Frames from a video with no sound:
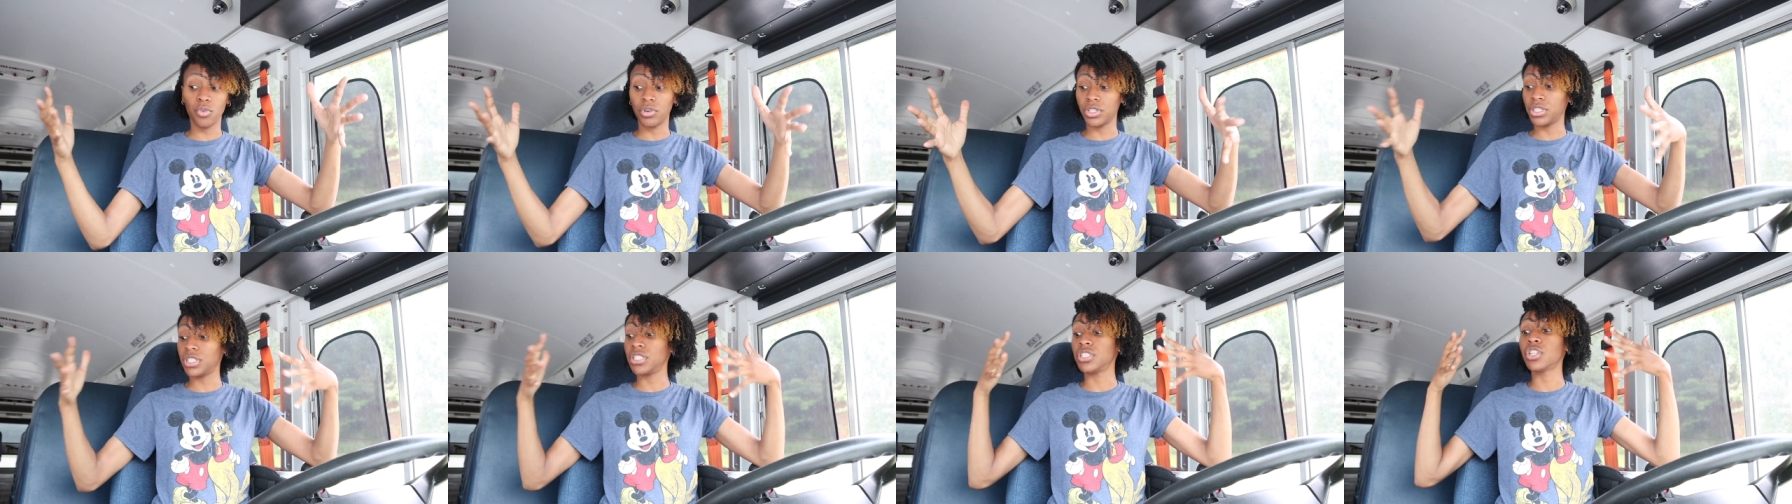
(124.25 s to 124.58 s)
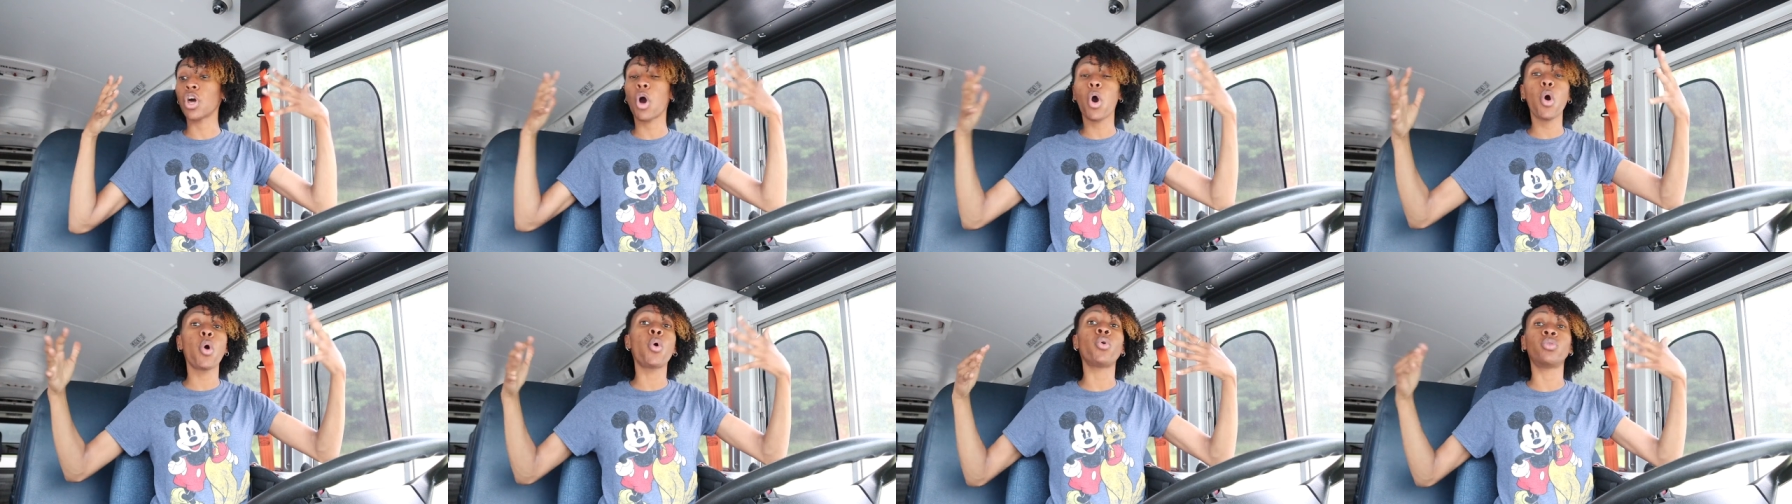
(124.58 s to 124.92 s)
or just
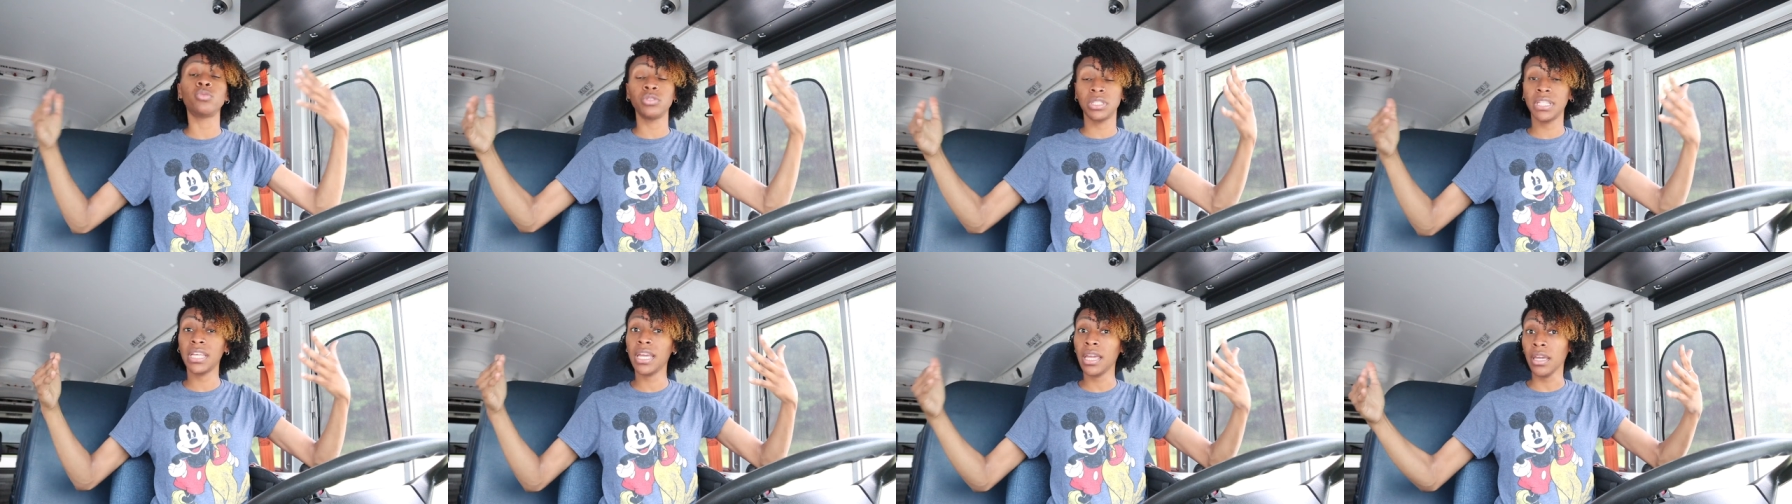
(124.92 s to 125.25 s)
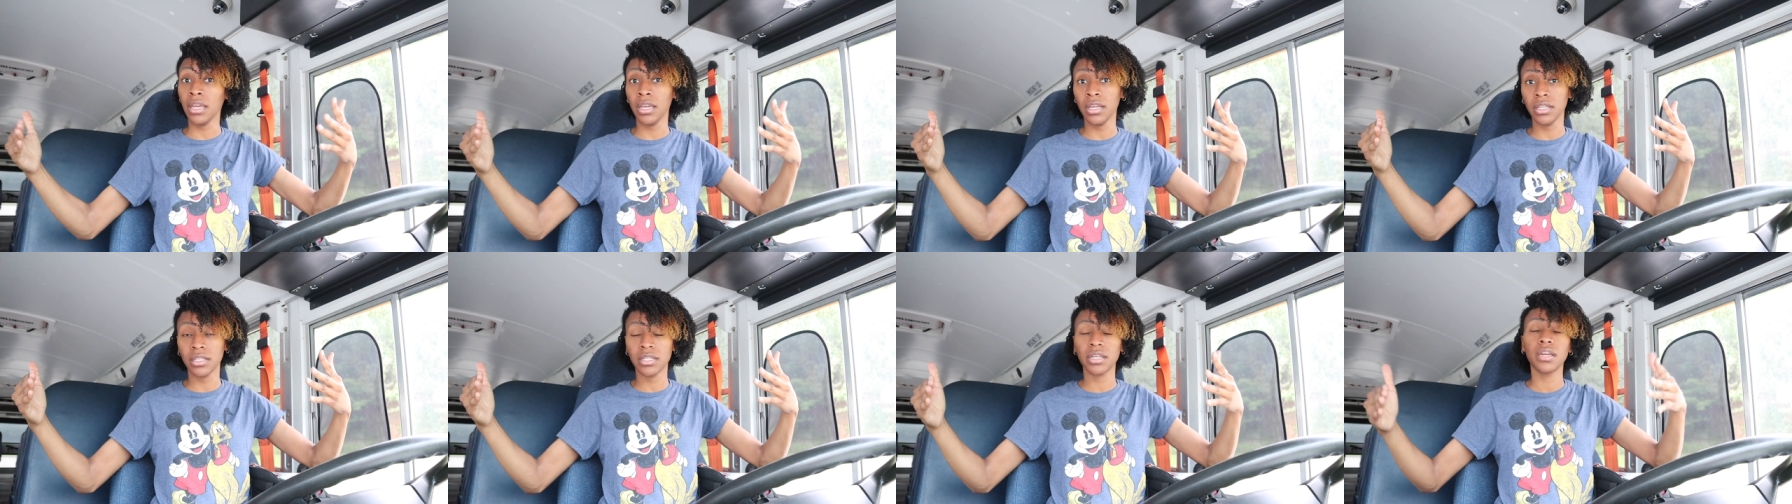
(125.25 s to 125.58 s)
holds
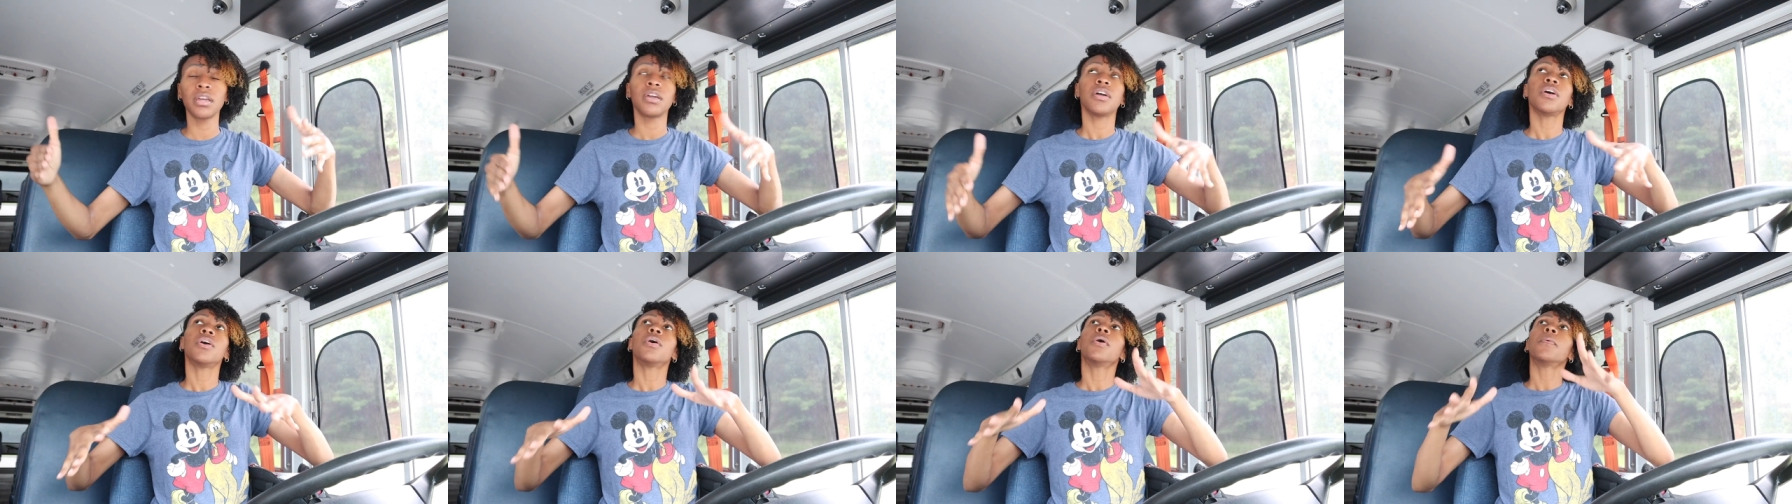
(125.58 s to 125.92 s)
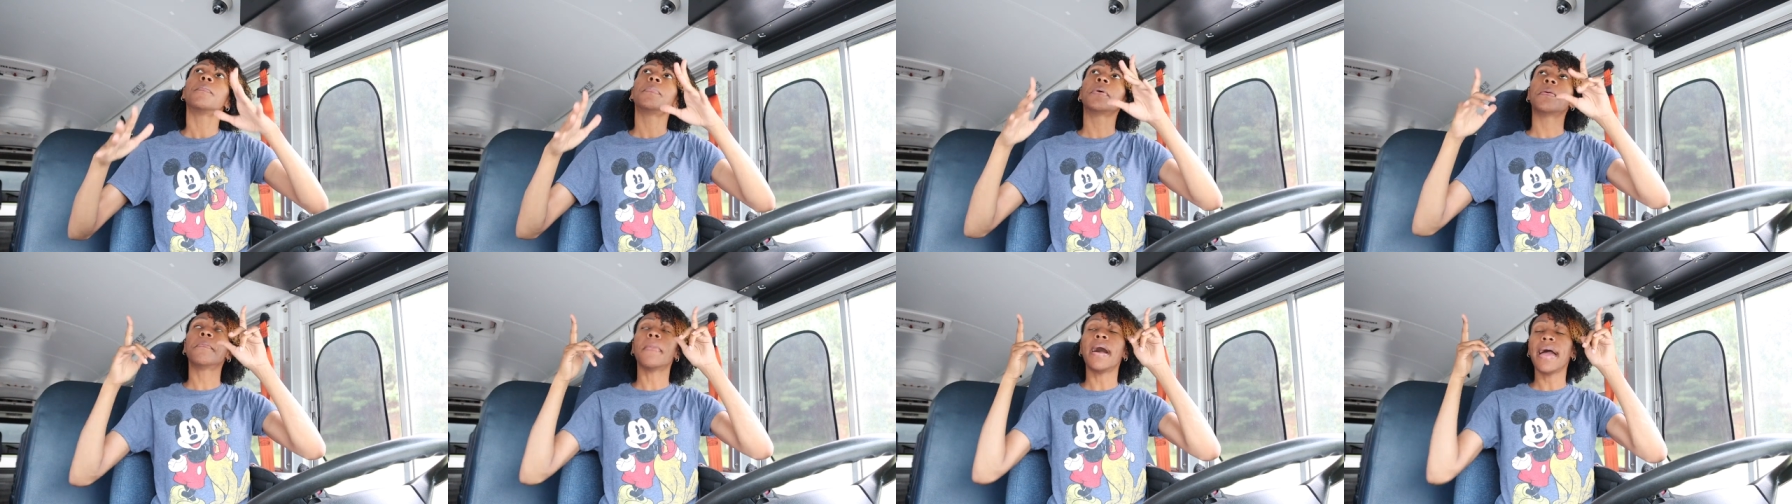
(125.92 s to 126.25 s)
heat
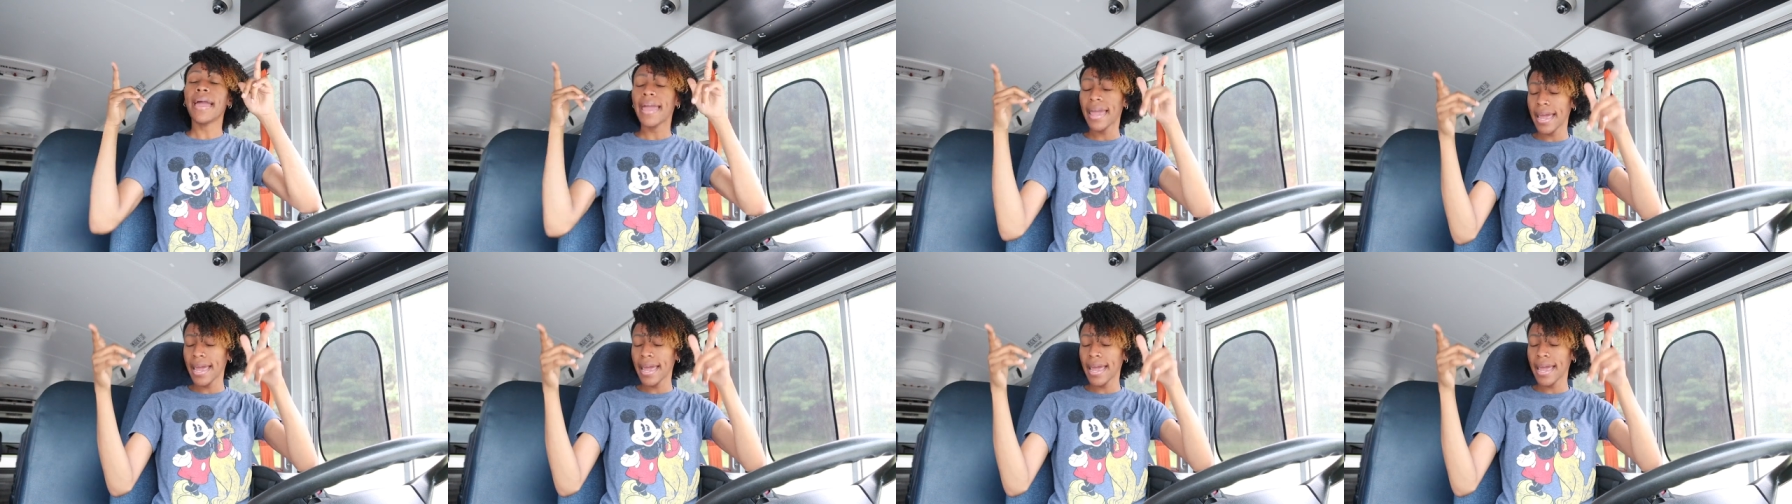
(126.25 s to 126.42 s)
but my